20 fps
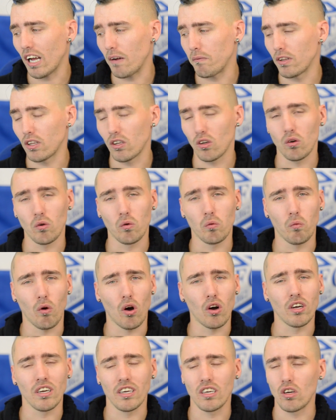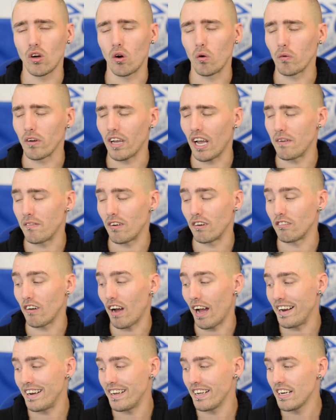Capital One Cup game I
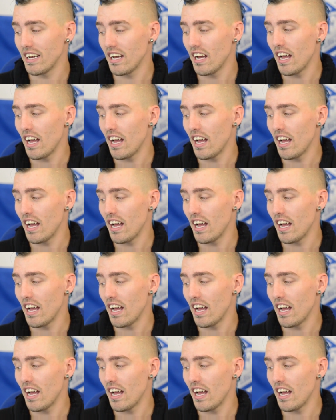read.